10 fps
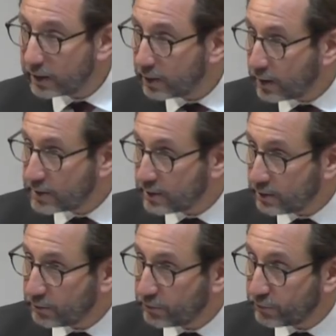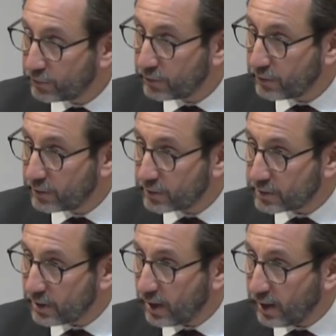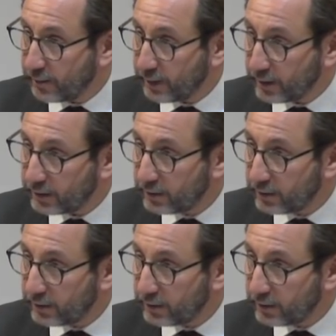an idea of the timing.